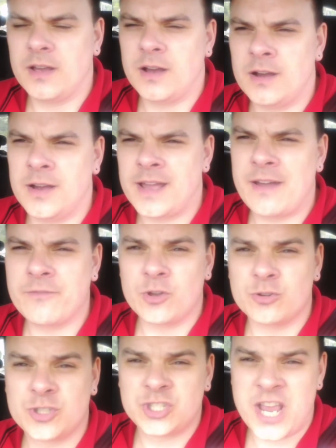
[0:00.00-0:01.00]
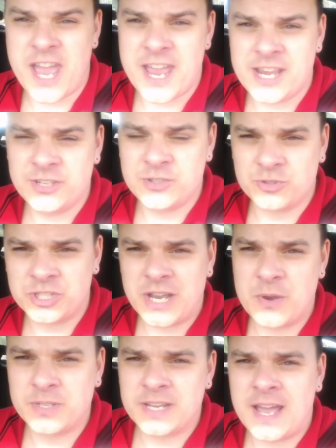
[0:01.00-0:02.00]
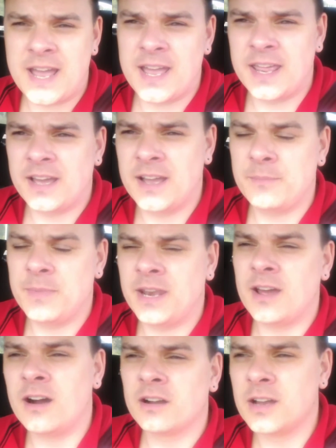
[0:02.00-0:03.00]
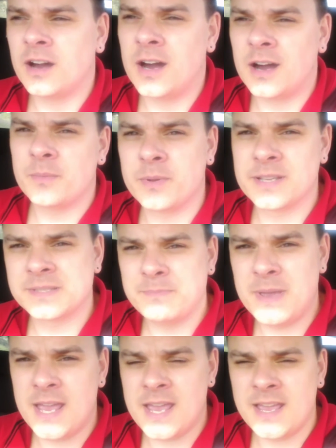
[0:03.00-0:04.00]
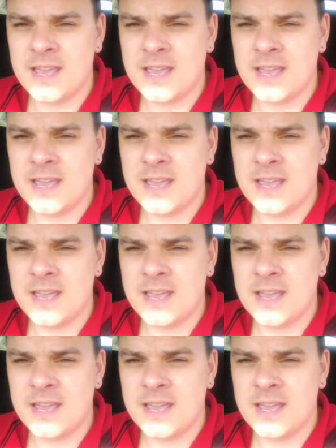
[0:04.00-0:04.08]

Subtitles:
I haven't got changed or showered yet, and I'm in our car because me